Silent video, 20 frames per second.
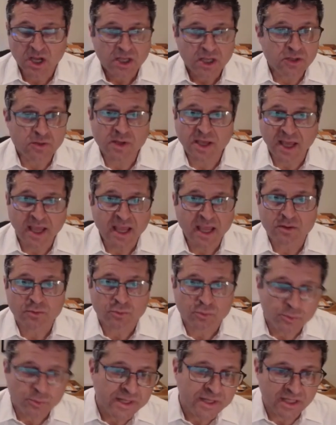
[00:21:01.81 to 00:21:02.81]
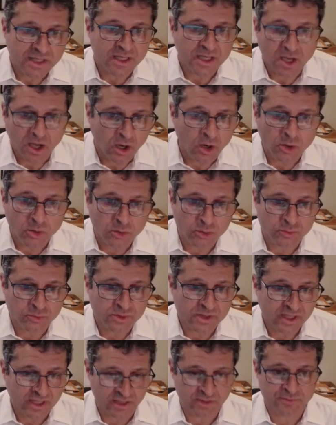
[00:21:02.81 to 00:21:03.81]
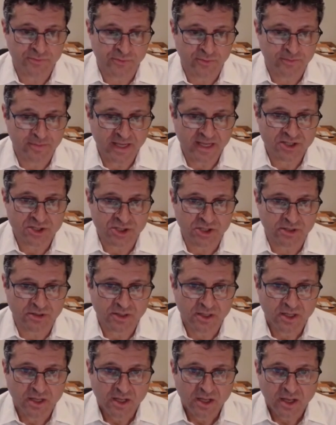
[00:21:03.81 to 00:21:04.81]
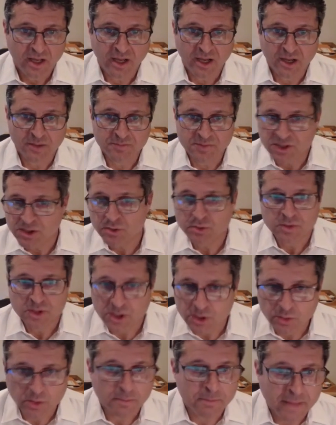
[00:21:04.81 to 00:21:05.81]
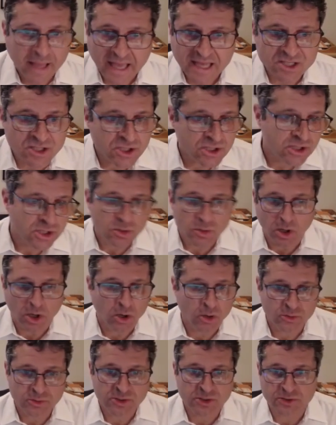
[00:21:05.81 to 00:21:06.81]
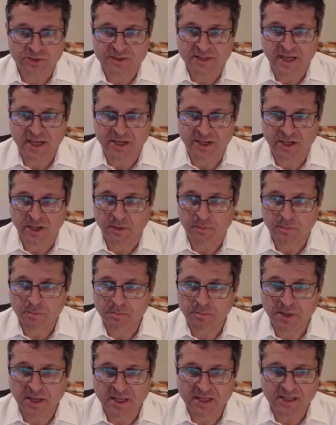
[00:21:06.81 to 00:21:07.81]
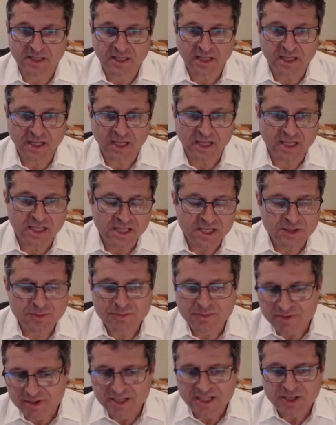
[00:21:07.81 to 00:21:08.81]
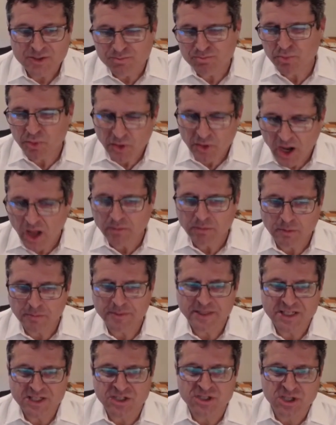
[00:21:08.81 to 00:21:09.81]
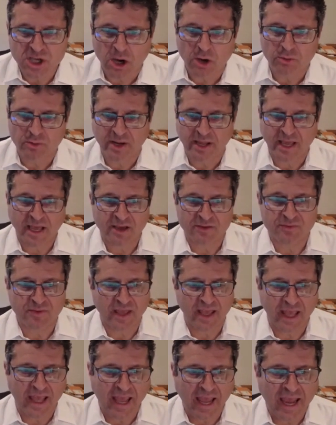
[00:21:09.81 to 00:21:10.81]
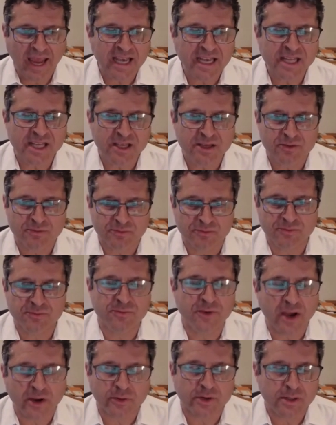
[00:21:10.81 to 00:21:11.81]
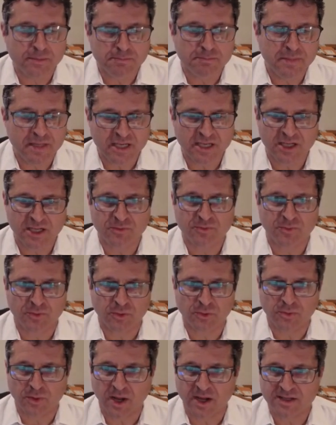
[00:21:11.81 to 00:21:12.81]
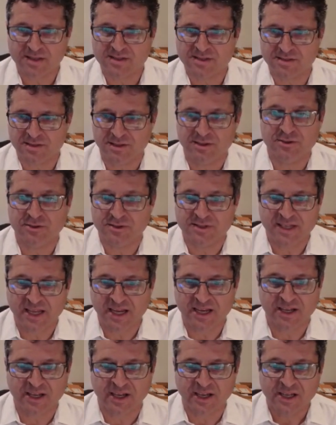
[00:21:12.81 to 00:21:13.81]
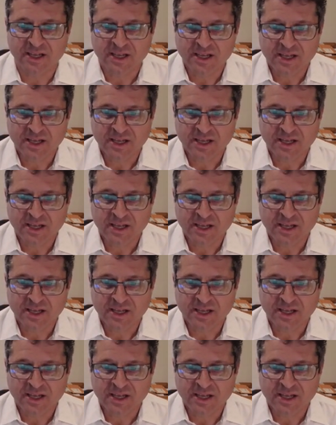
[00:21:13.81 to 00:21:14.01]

You can't really own information. You imagine you own your data, but you probably don't have any very meaningful rights to your data.